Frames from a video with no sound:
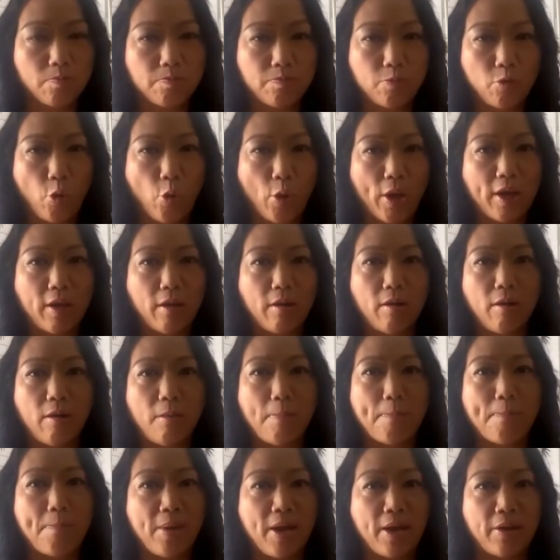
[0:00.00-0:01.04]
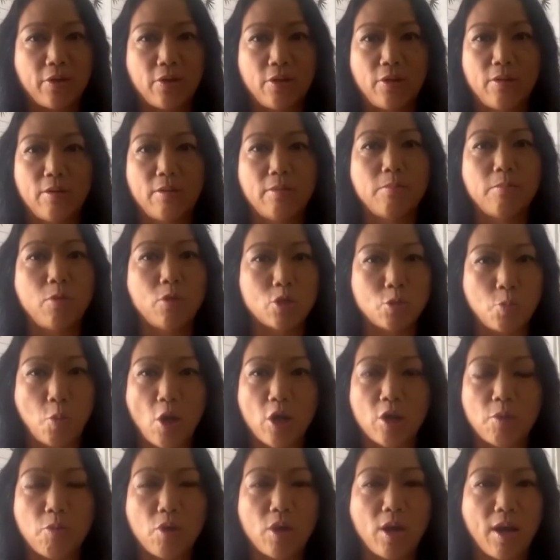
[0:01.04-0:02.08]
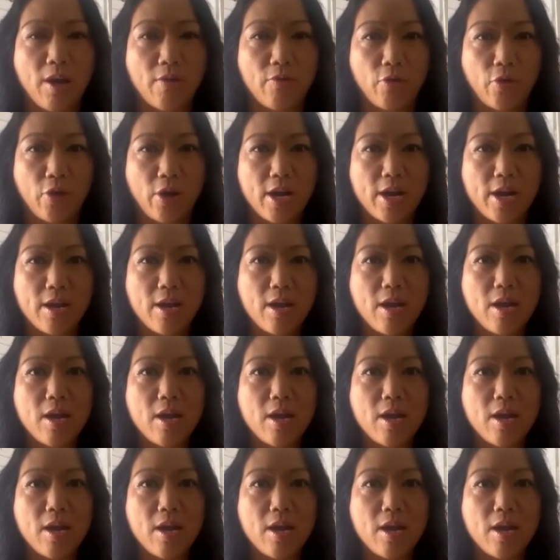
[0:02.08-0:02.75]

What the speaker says: quicker, better postpartum recovery.